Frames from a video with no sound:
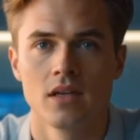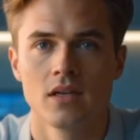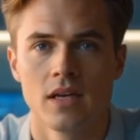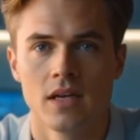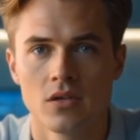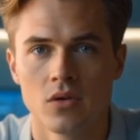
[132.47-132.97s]

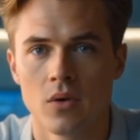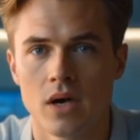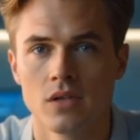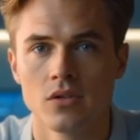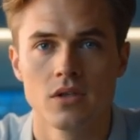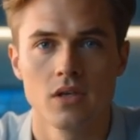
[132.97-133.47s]
Thanks for
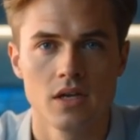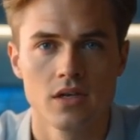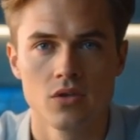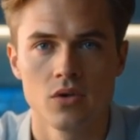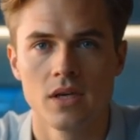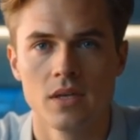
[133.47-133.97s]
watching,
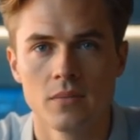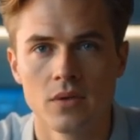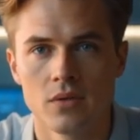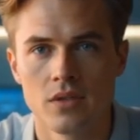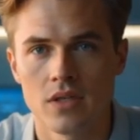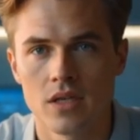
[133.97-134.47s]
enjoy the
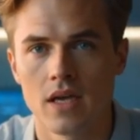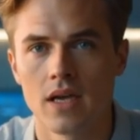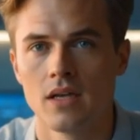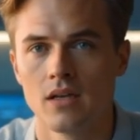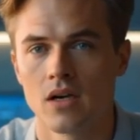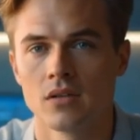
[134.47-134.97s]
boost,
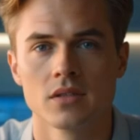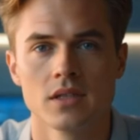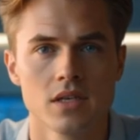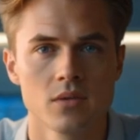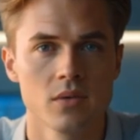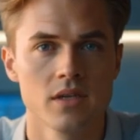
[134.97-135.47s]
and I'll
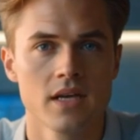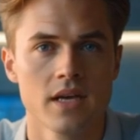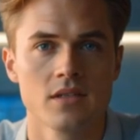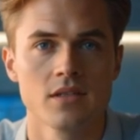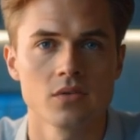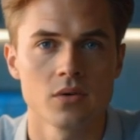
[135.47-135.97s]
see you in the
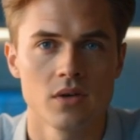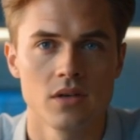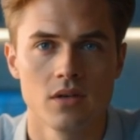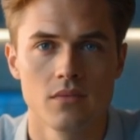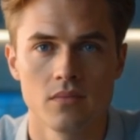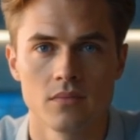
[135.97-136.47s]
next
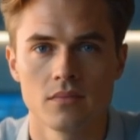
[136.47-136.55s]
tutorial.